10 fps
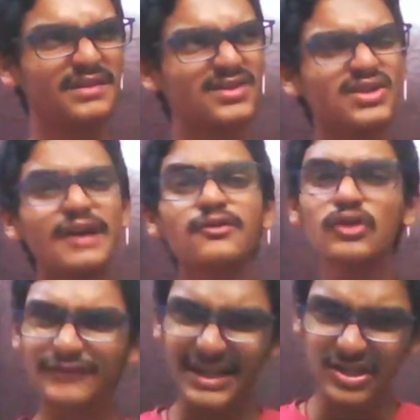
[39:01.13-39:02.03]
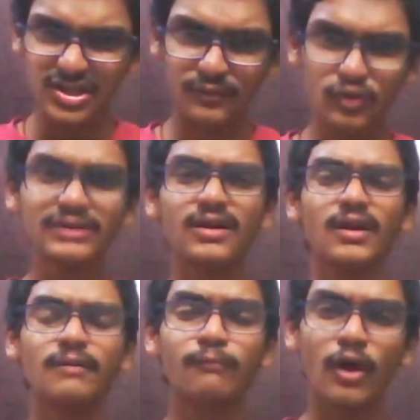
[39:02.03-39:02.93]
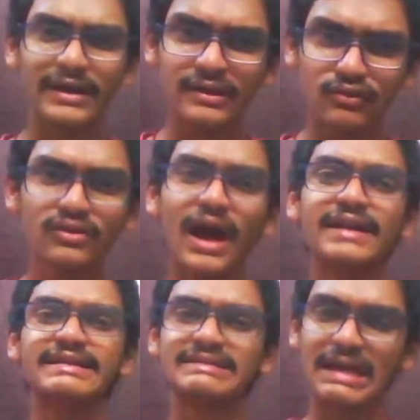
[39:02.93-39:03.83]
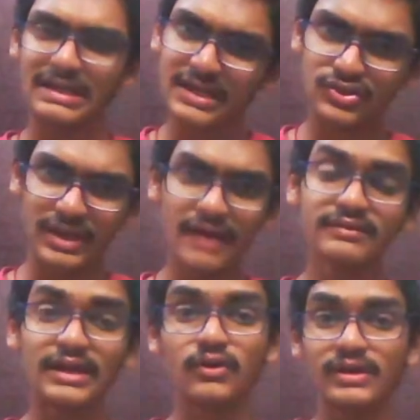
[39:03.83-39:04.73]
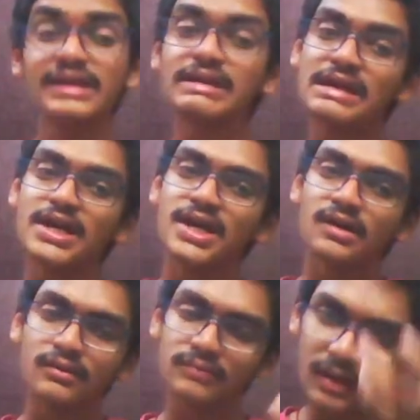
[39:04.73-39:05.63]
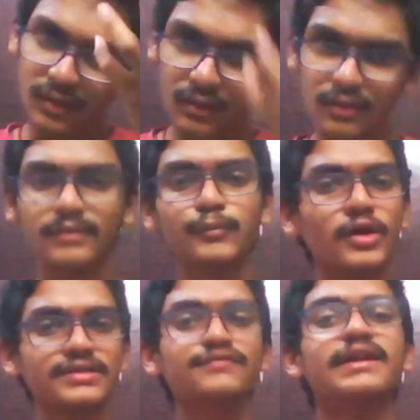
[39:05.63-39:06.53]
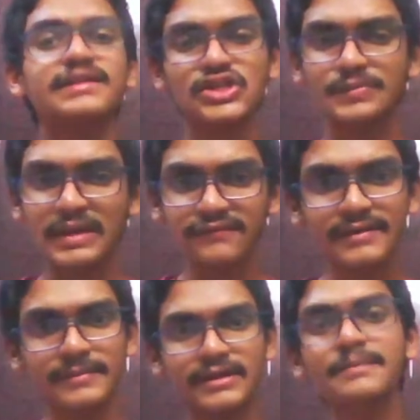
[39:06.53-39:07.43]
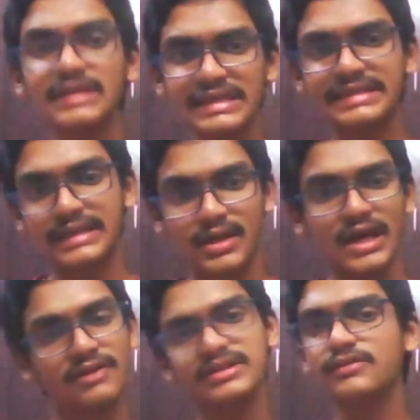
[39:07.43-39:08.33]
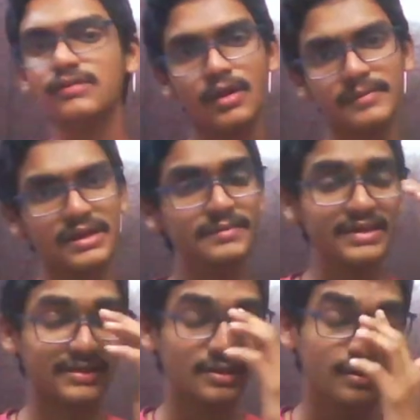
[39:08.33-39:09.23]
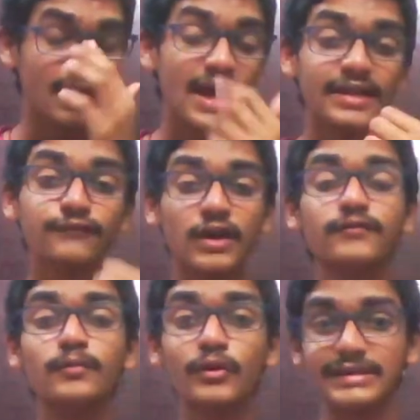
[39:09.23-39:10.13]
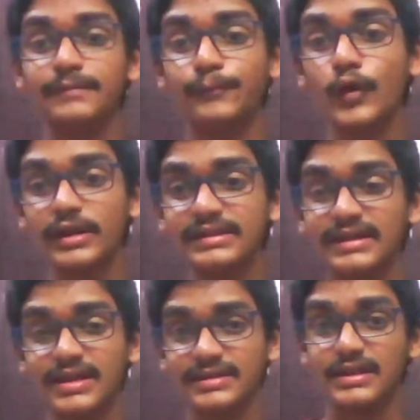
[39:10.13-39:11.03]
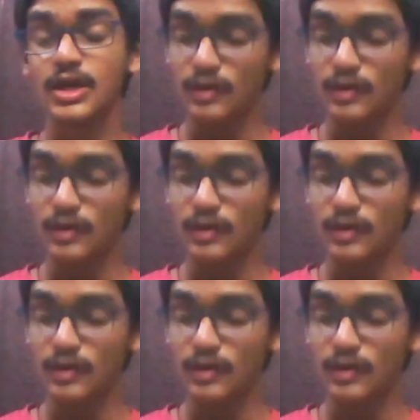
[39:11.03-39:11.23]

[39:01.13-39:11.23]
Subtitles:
They should have good friendship, good bonding, good understanding. They should have. Then only the process of decision making will become easier. Otherwise, it will not become easier. And one of the most important things.